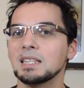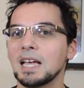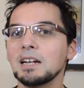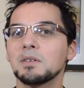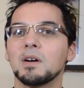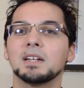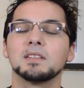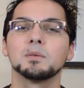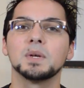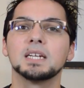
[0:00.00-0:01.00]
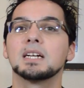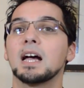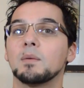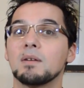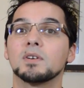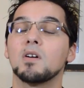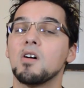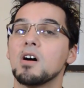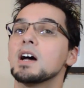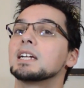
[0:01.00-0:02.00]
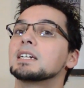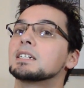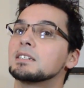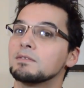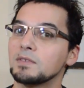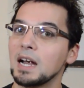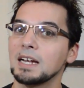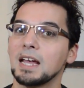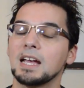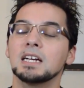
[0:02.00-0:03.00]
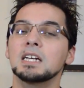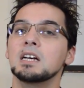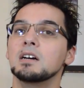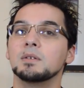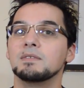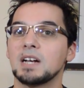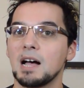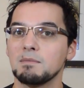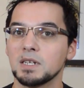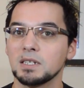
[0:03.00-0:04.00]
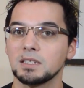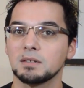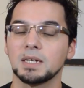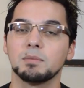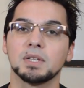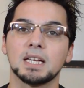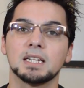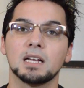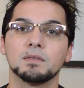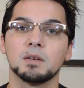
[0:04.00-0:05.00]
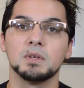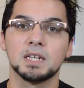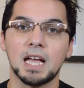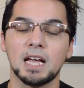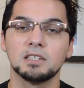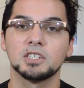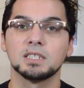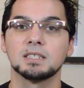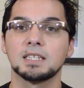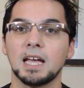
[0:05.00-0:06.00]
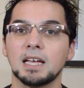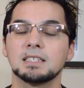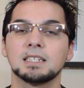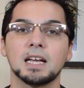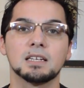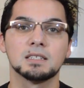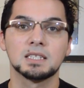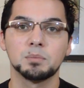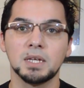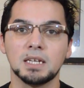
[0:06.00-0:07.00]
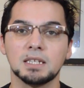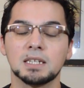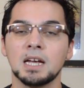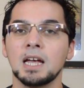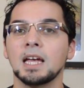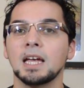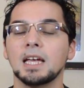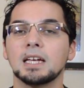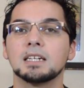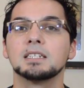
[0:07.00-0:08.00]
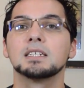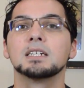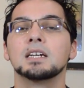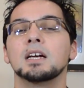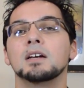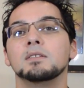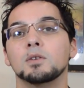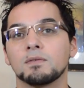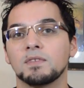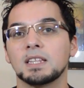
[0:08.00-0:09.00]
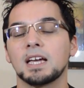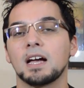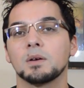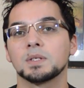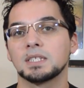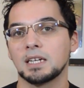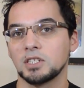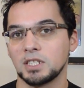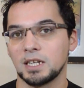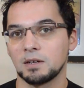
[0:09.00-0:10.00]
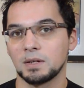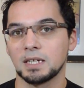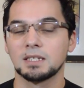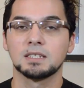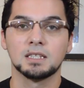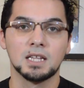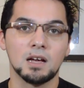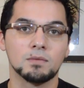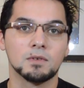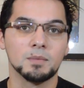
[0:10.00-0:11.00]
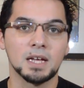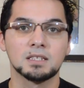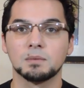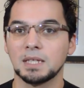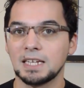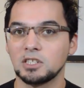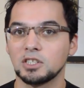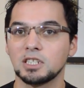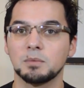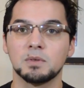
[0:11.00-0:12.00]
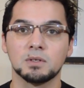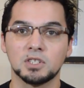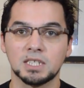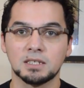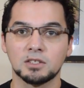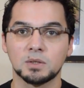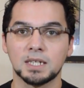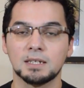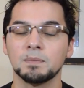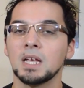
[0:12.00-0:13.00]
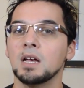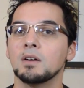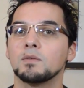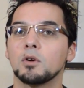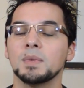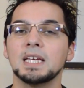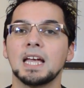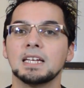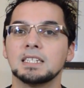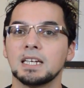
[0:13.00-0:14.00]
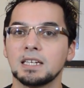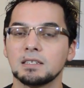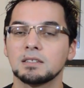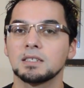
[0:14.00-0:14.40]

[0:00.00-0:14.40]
Later on in the week, however, on Friday, we've got Mercury, planet of communications, haste and speed, in your fifth house, Sagittarius, love, romance, and relationships with your children, forming a tense